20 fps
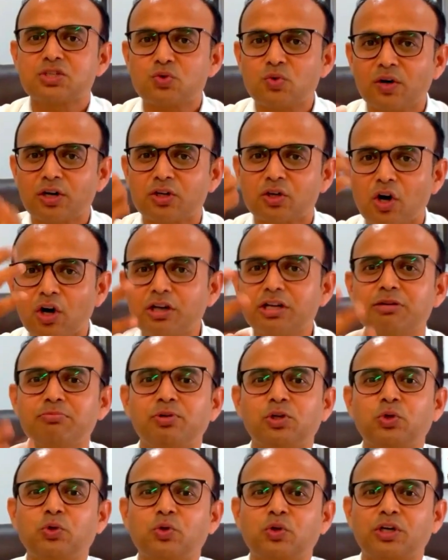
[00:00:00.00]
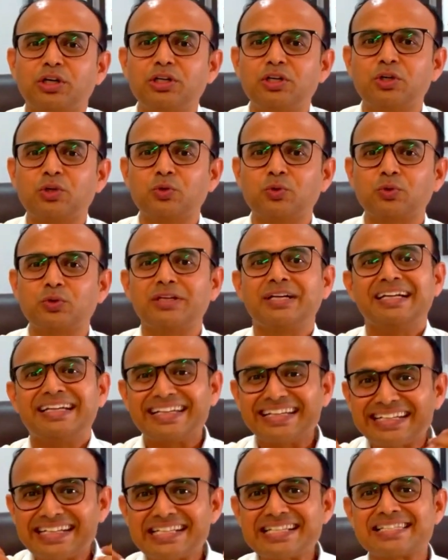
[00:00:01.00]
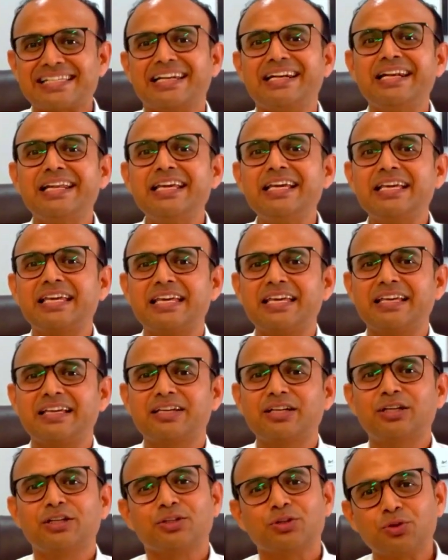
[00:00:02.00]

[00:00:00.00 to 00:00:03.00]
you are not able to control, it is leaking.